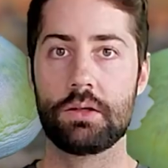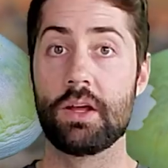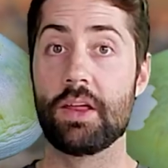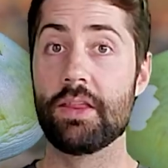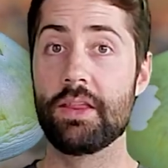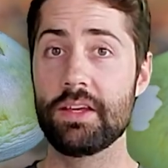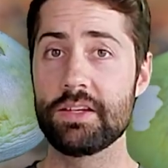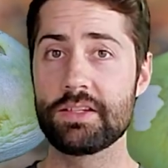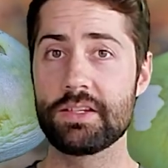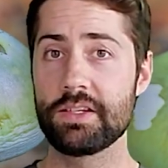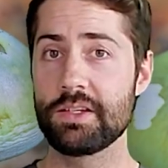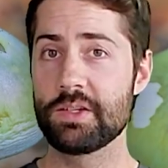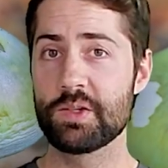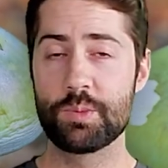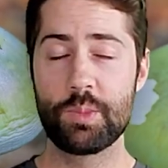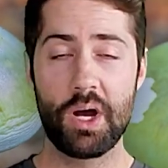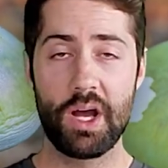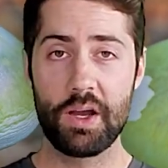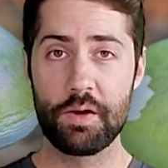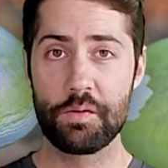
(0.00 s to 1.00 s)
This is
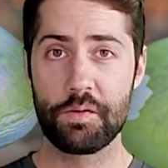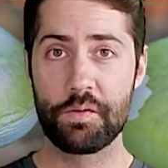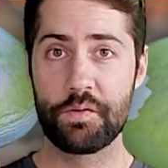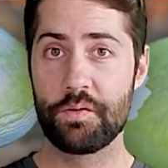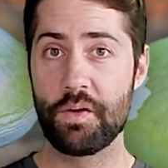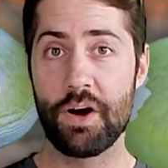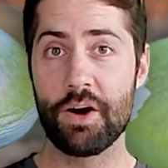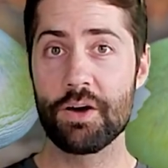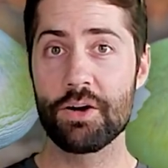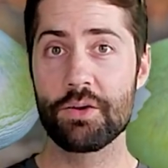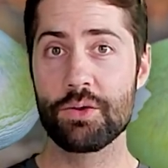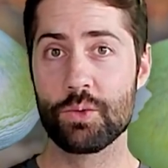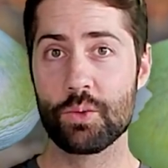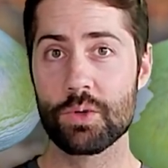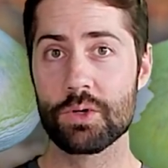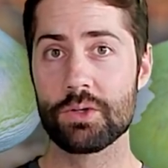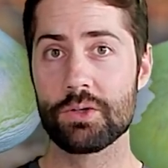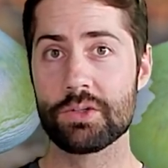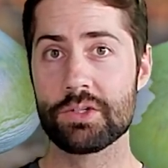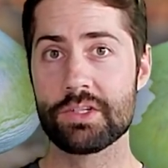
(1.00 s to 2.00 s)
by far the
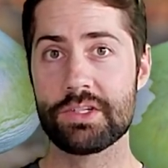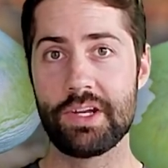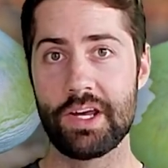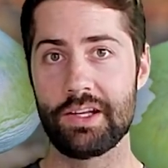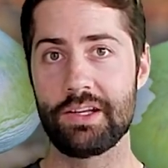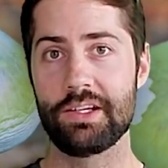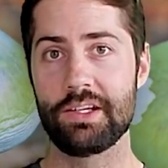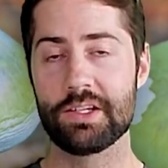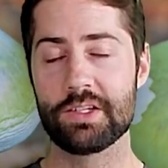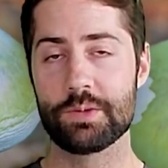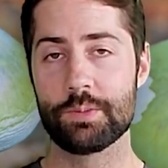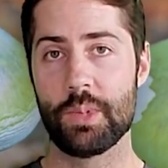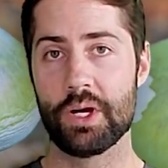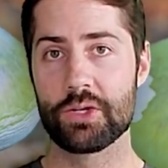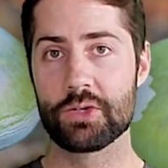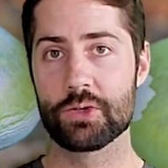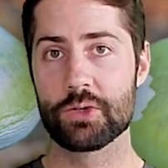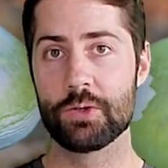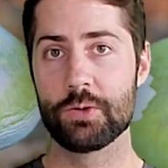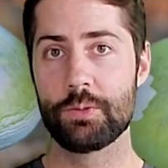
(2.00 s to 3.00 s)
world's deadliest
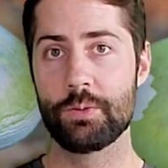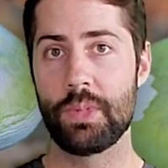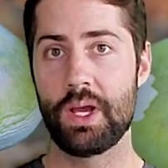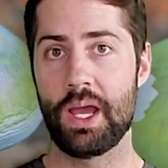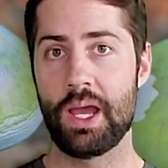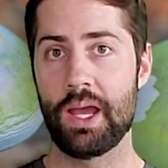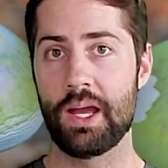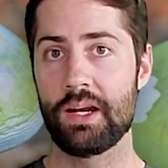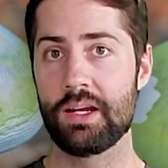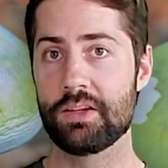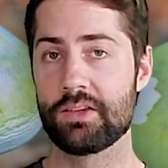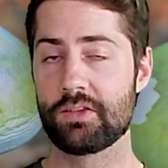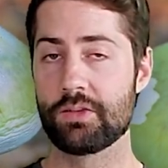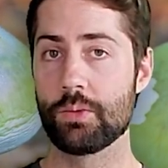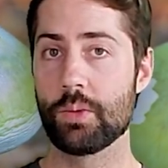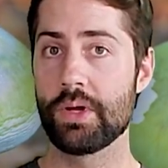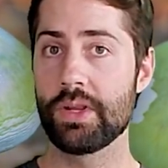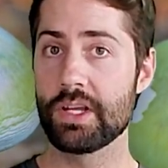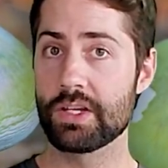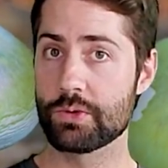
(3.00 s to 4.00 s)
mushroom, and it's the
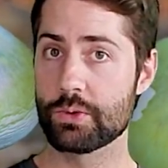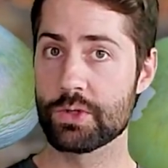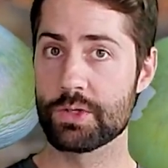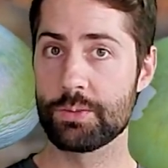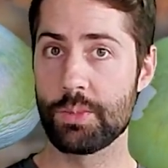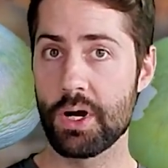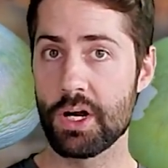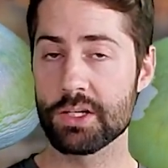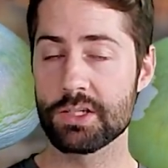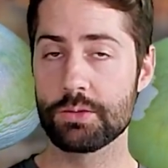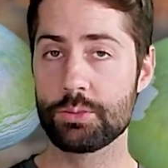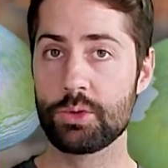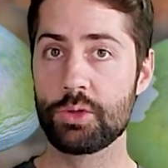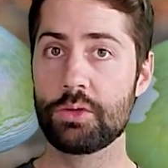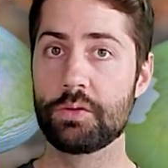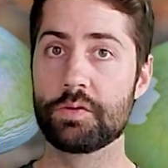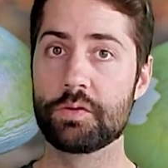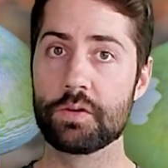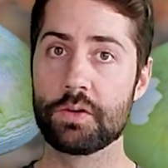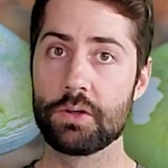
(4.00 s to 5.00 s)
one that's responsible
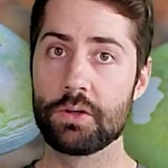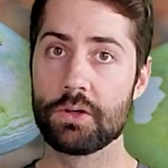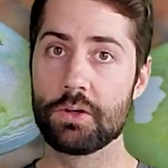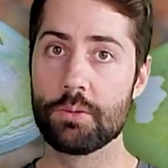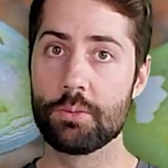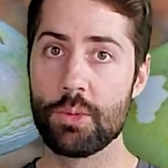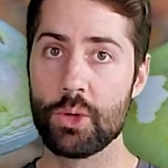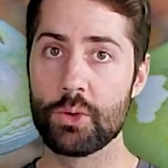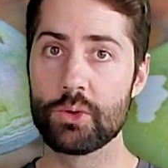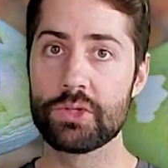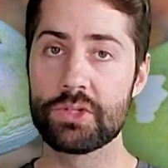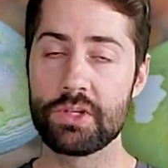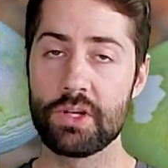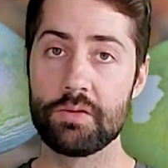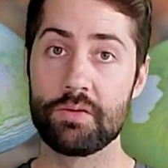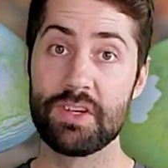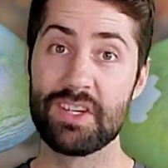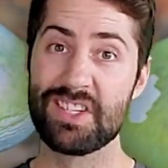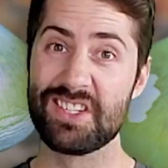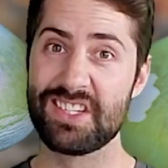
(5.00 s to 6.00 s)
for most
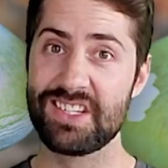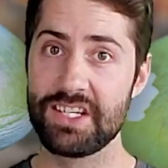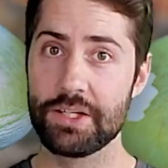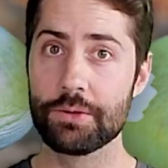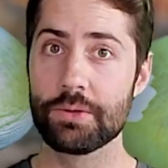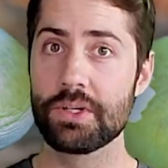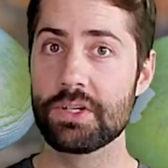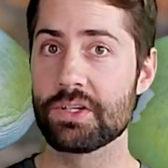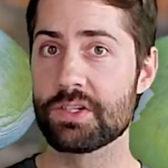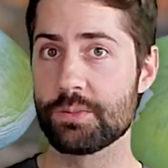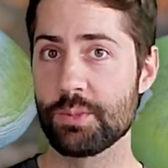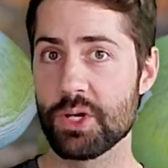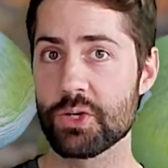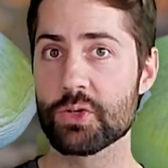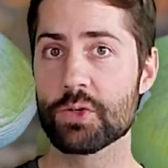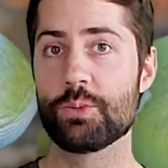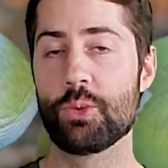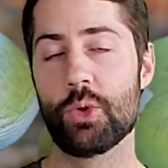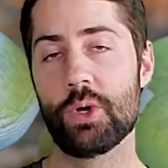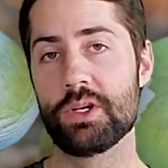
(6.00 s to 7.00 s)
of the serious
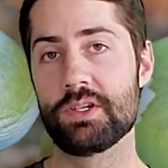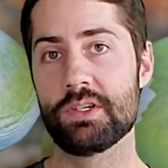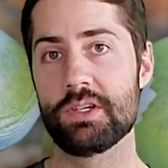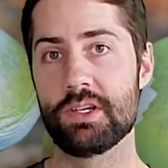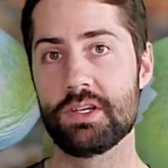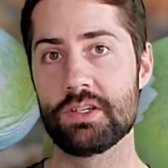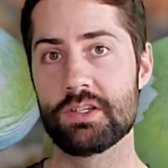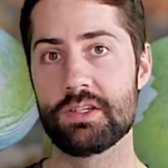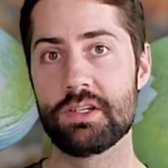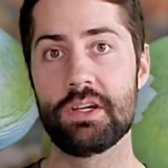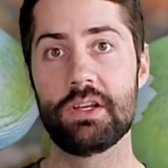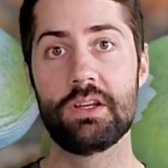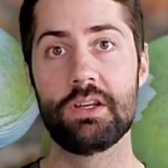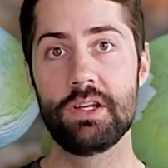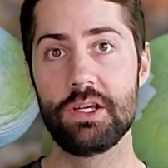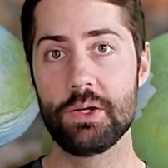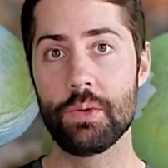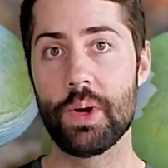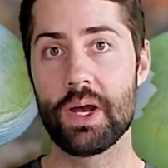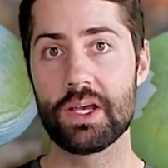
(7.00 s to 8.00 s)
mushroom poisonings in
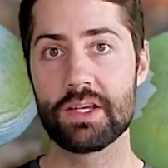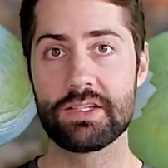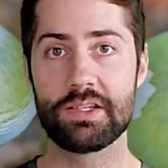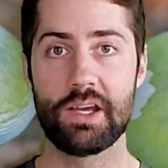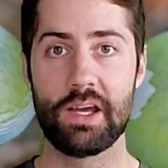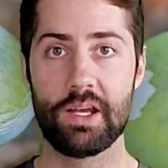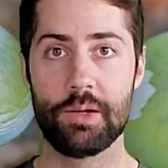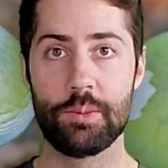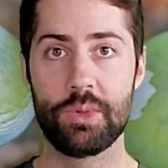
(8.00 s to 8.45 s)
the US and